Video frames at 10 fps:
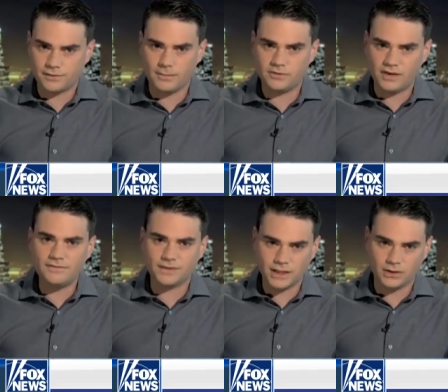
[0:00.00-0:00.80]
from
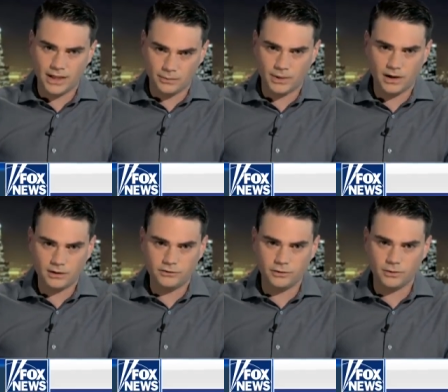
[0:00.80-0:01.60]
safe, legal, and
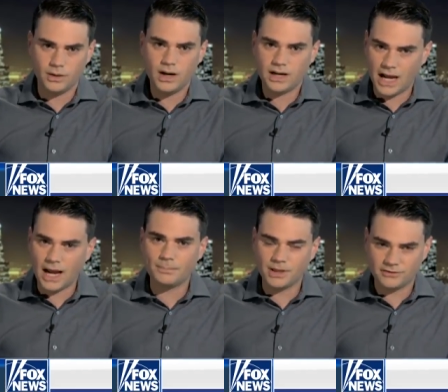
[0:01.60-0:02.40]
rare to mm.
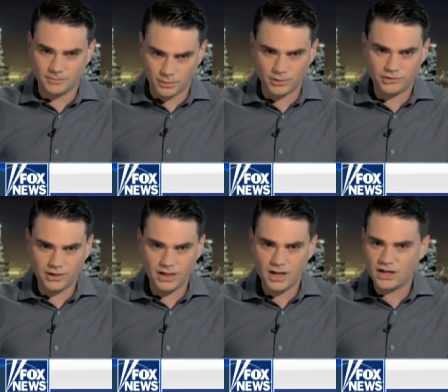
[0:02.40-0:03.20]
God bless
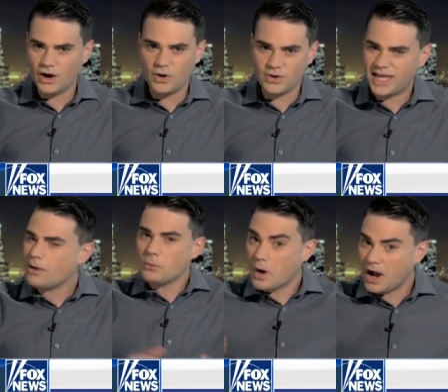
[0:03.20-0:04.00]
abortion, go
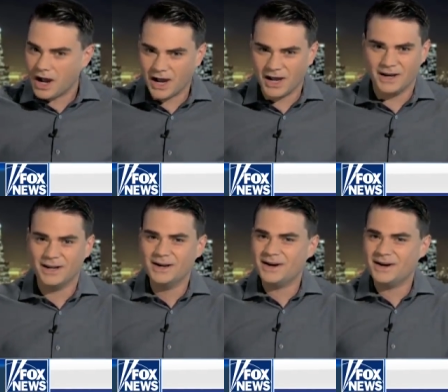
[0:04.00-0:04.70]
get one.